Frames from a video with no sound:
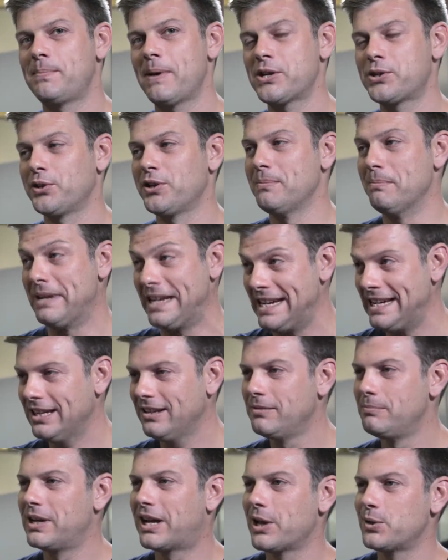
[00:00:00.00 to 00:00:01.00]
special to
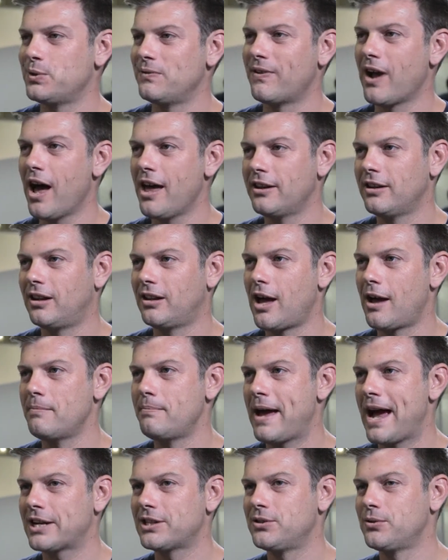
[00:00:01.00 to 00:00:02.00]
me because we've gotten a
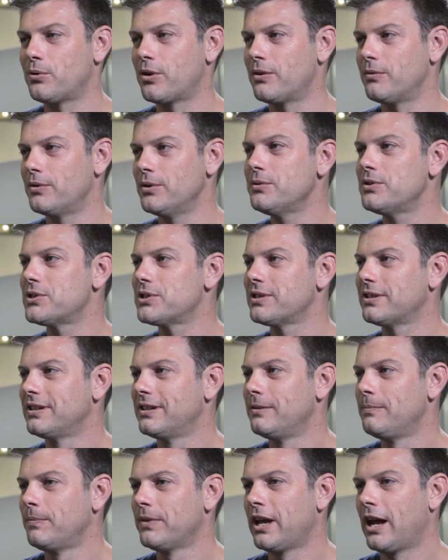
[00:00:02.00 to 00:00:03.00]
lot back to our roots.
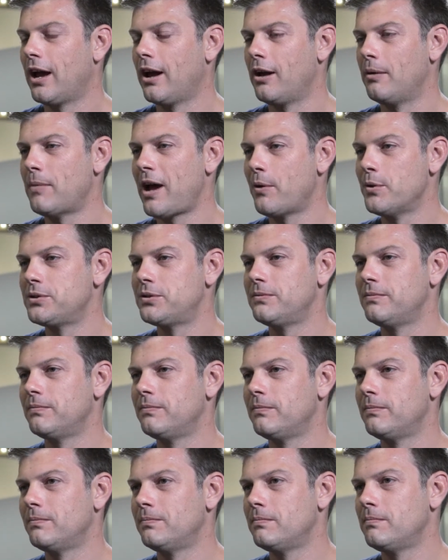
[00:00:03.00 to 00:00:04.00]
Um, I was
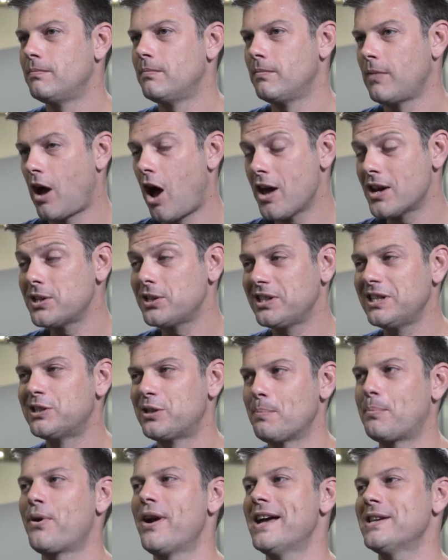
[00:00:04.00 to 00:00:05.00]
honestly
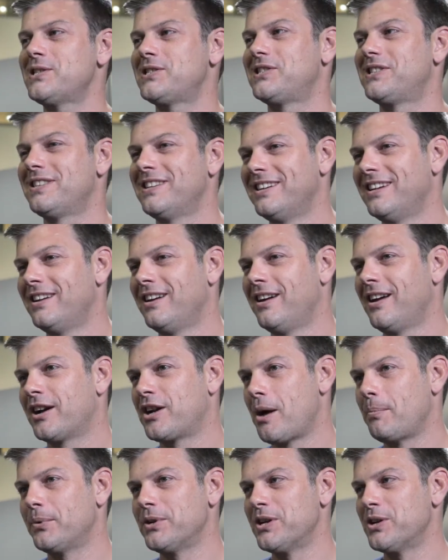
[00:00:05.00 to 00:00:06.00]
depressed
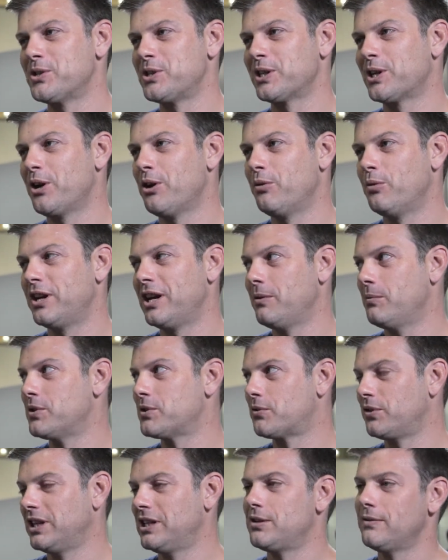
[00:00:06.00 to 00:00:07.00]
a couple years ago when it
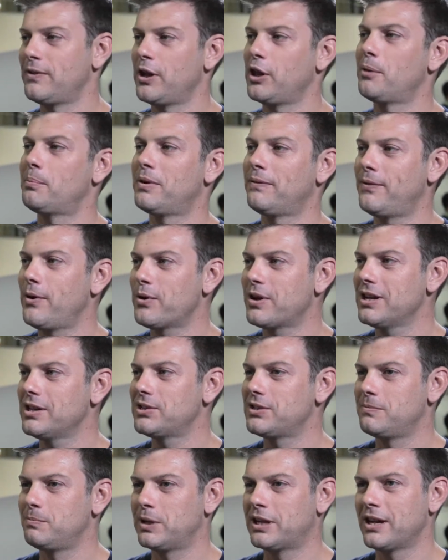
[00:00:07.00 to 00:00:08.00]
was really developer
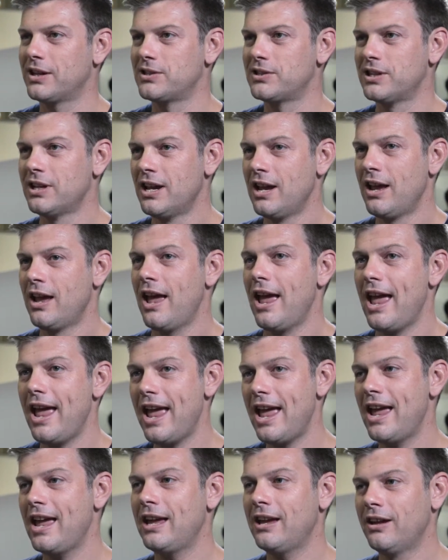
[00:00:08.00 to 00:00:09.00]
focused because
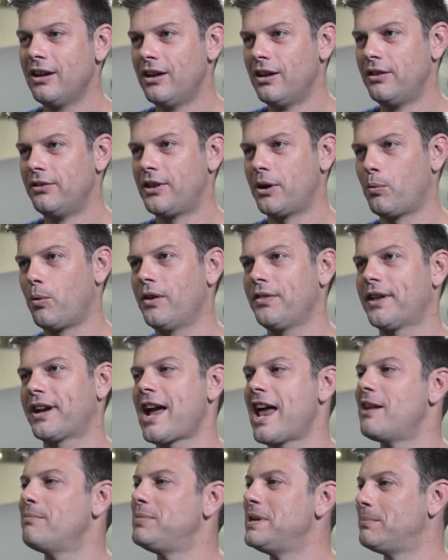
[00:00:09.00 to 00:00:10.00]
a they weren't the
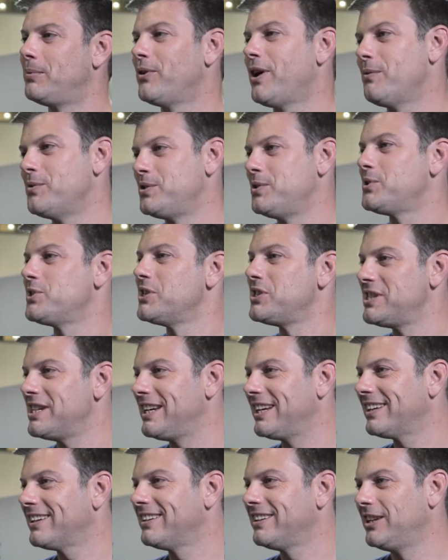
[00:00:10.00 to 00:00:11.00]
kind of people I was used to
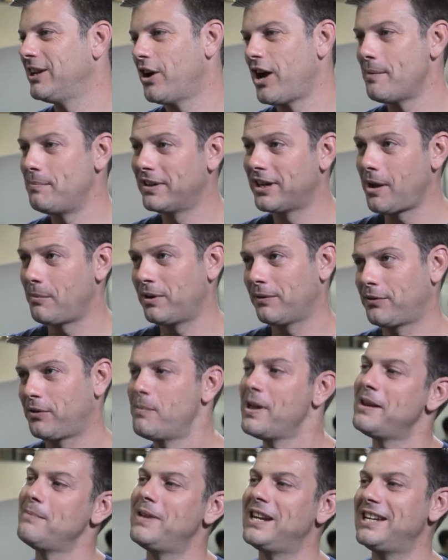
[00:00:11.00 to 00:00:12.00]
seeing. You know, I've been coming
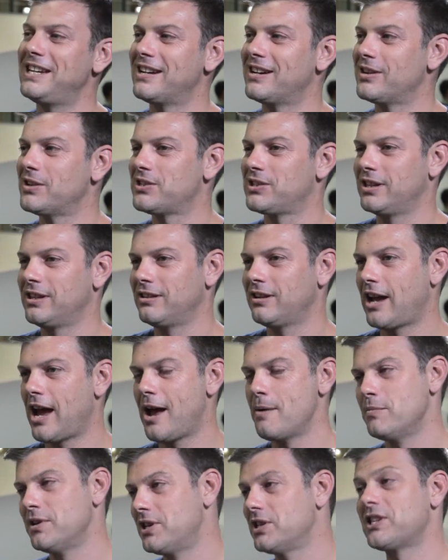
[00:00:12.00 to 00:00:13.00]
for many, many years, and
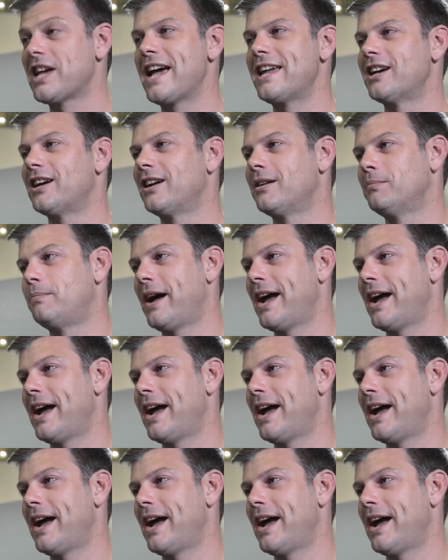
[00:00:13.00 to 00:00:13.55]
I'm a designer